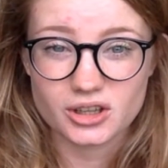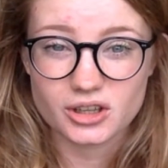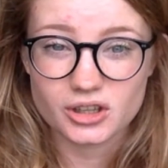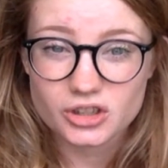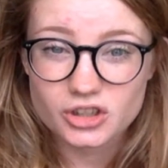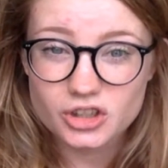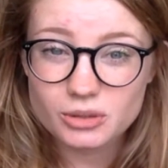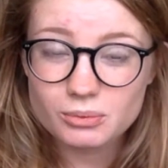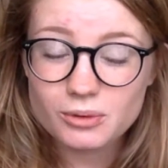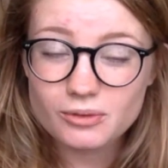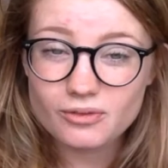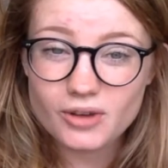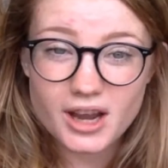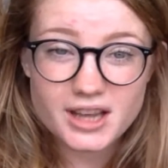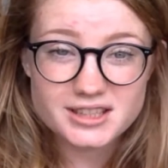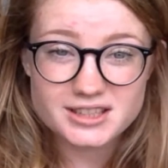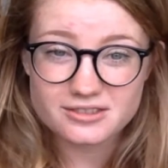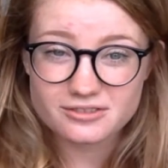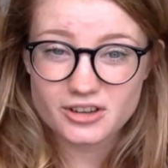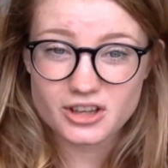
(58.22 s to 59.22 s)
Human
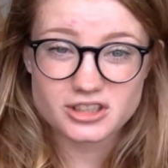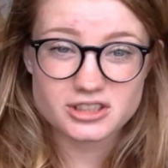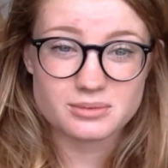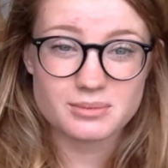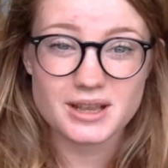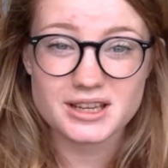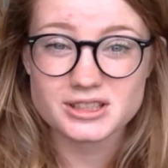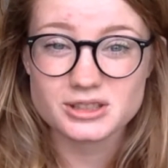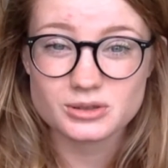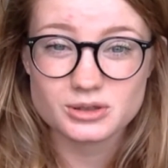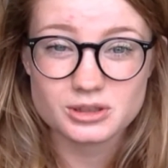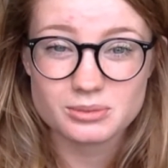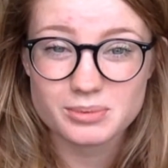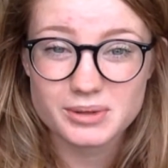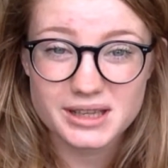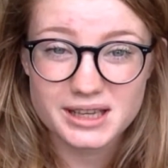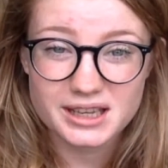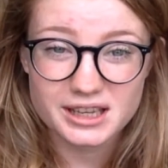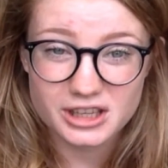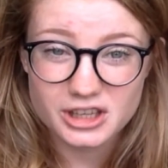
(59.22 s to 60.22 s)
rights are fundamental to
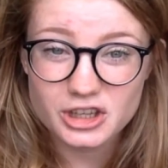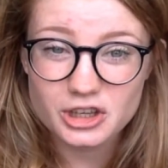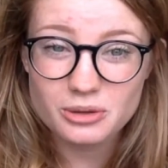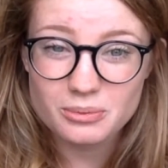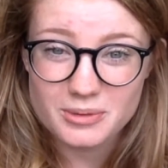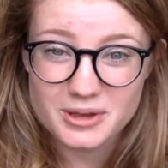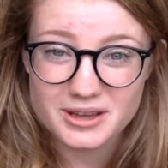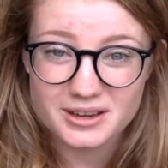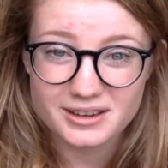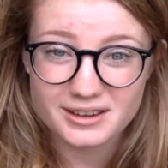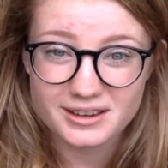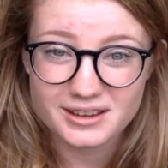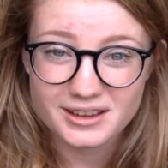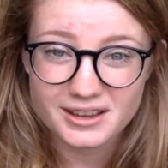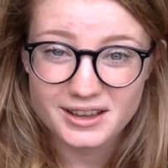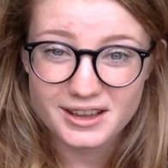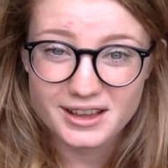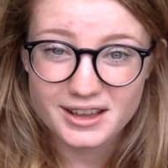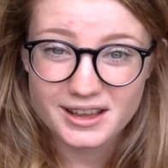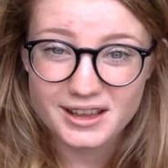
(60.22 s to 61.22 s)
being human
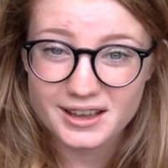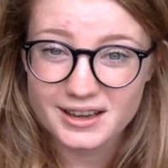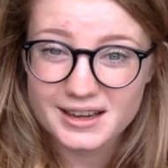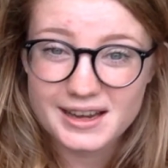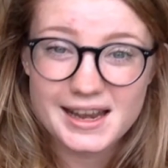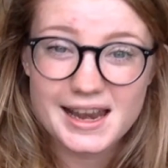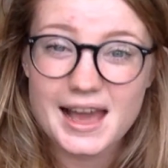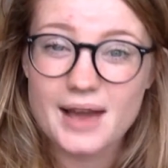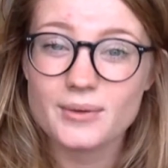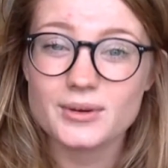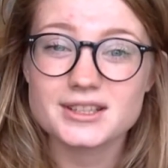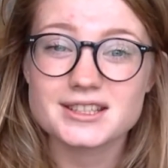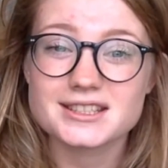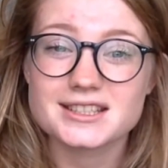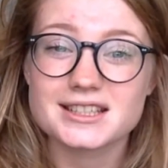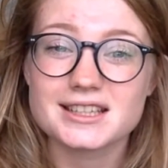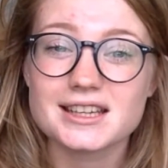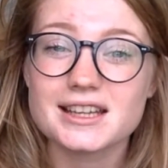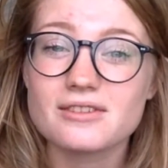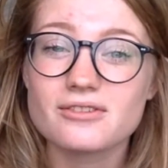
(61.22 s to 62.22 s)
and allow us
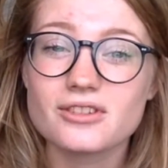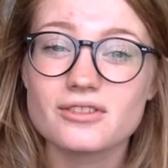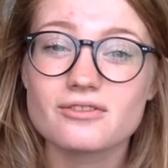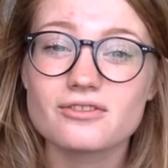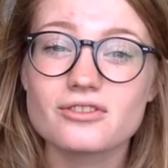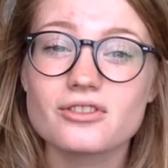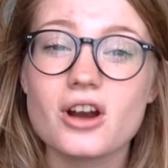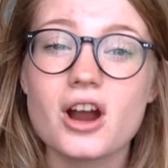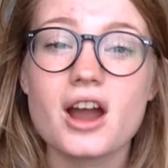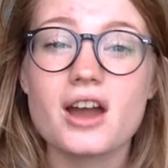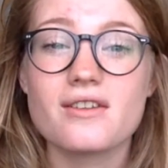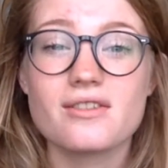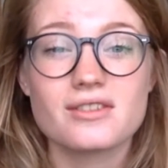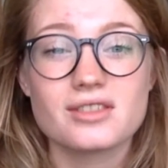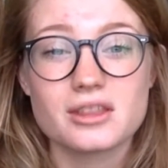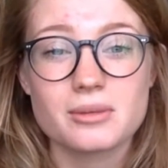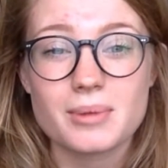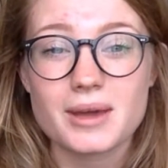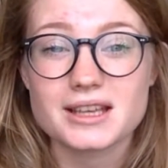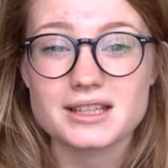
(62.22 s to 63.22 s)
to live and thrive in
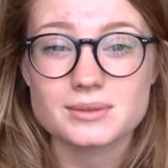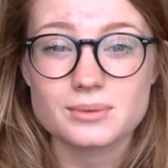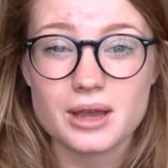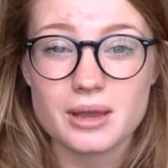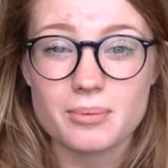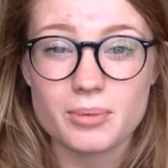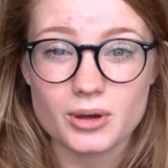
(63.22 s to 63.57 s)
the best way